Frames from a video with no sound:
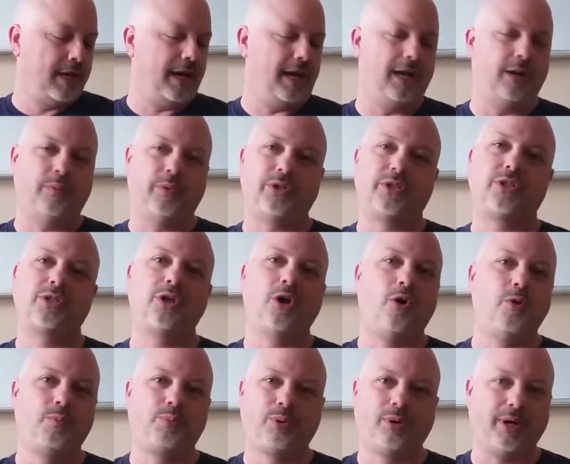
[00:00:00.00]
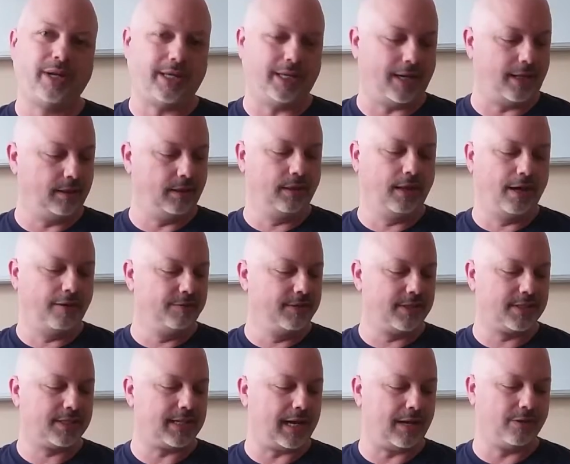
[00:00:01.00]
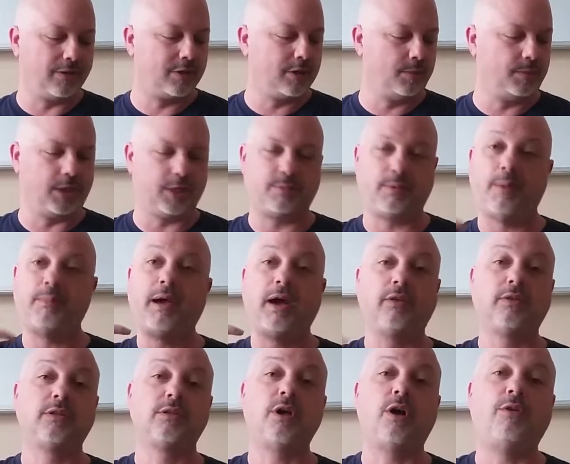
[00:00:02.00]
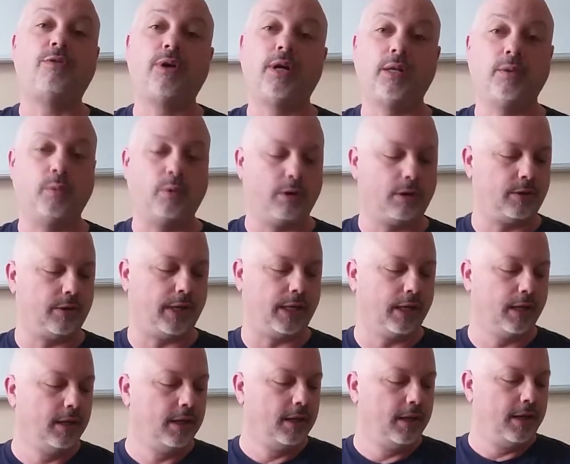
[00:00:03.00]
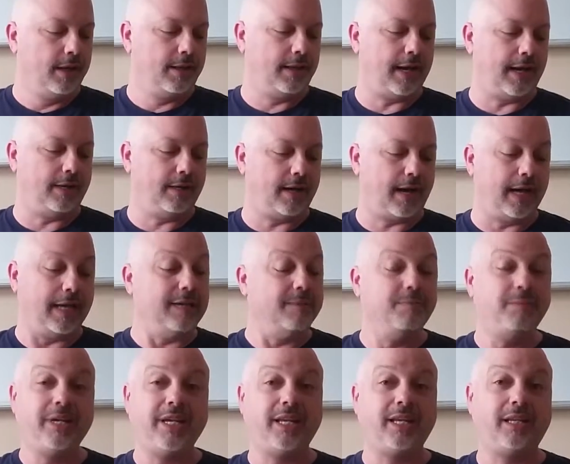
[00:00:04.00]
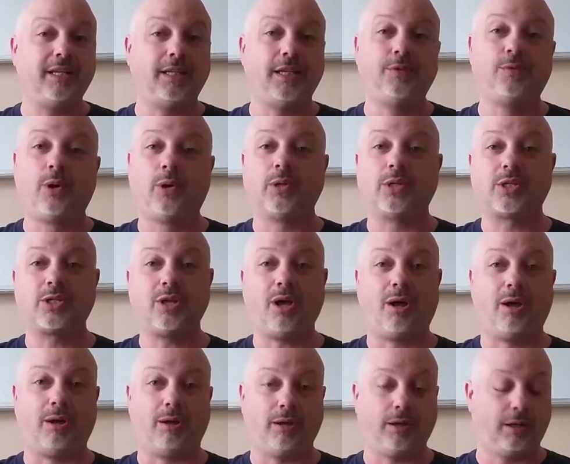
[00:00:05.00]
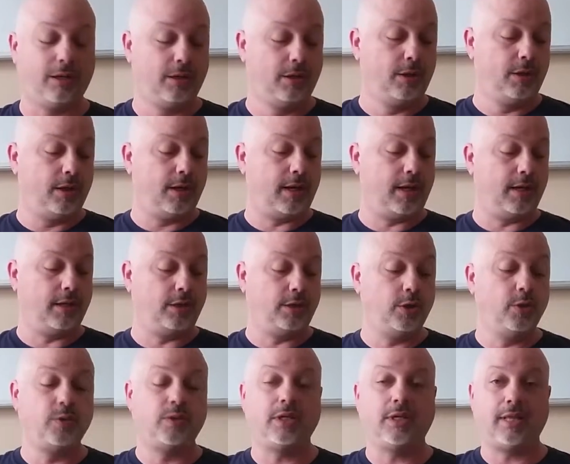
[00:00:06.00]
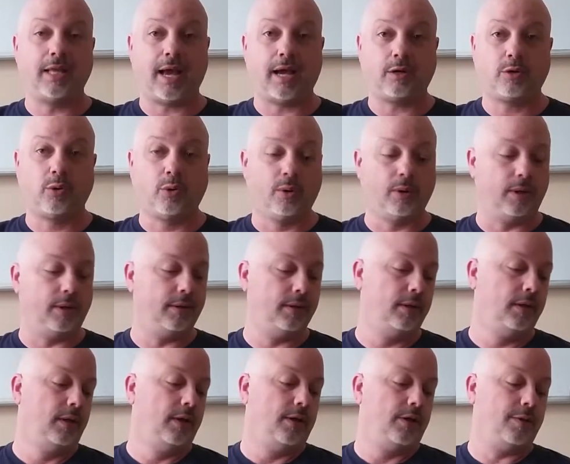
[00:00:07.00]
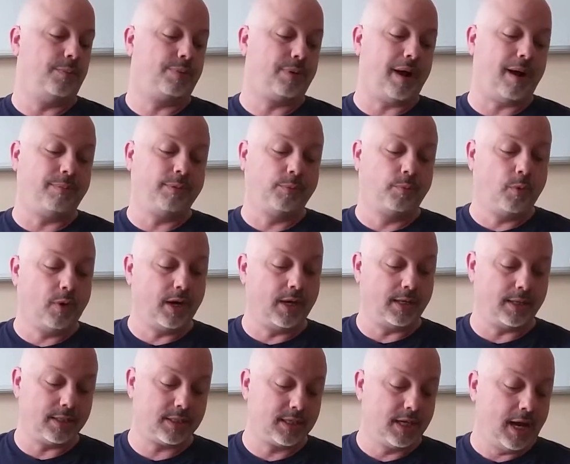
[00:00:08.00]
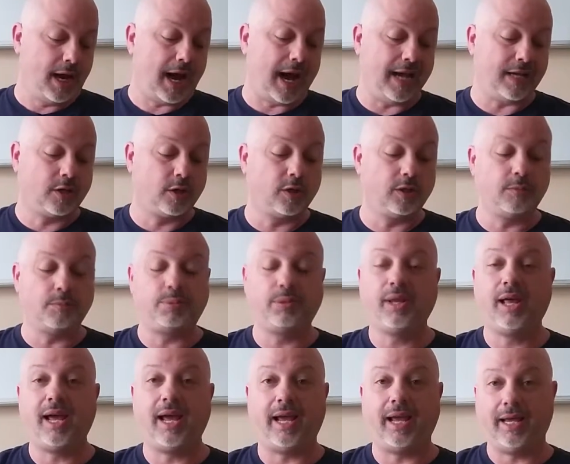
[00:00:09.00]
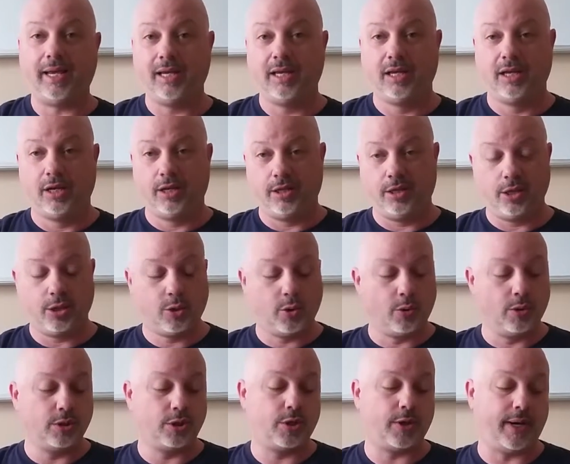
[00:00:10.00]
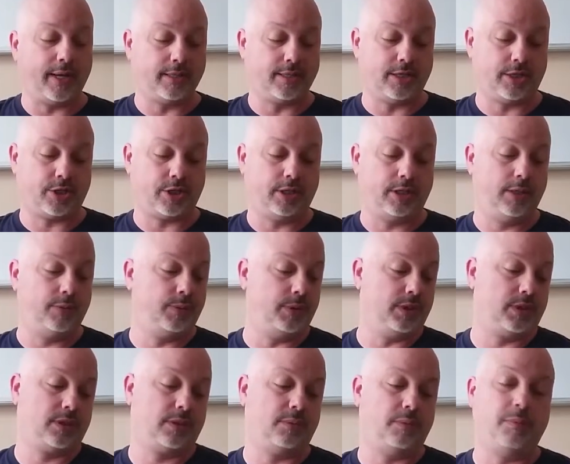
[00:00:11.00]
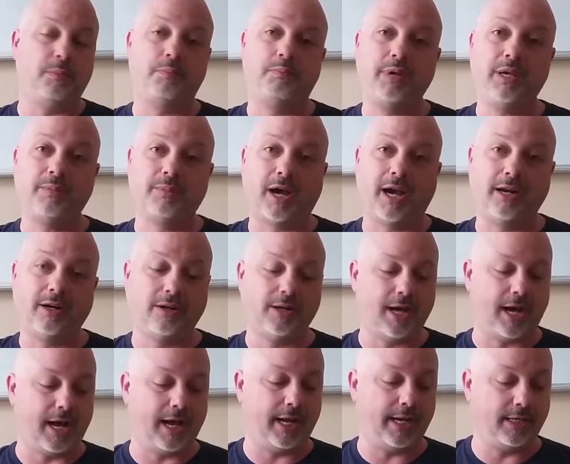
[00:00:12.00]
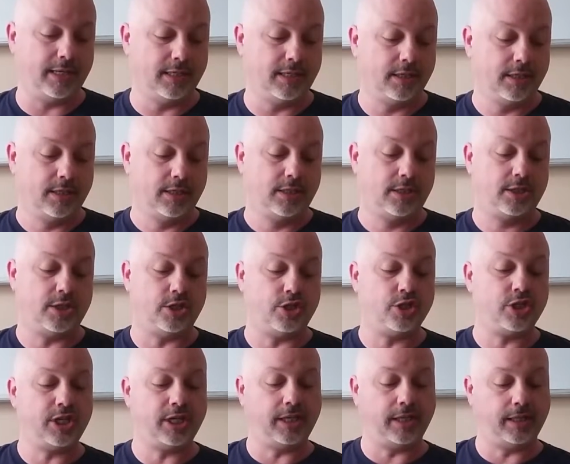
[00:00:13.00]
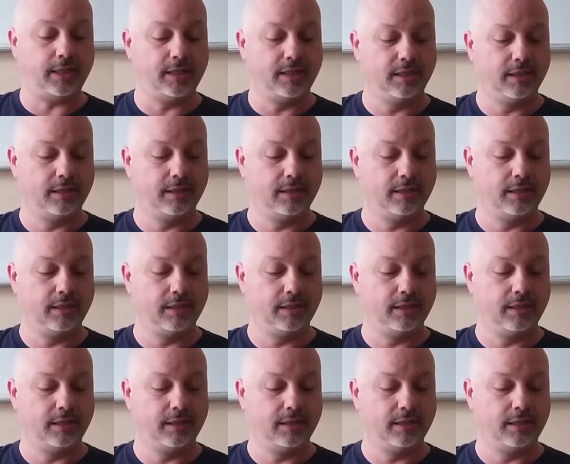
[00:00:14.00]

And it was so pretty. I loved the sound so much, my mouth is already watering, that I immediately wrote a song using that chord. The problem was I couldn't play the chord transition. It was B minor 9 to G,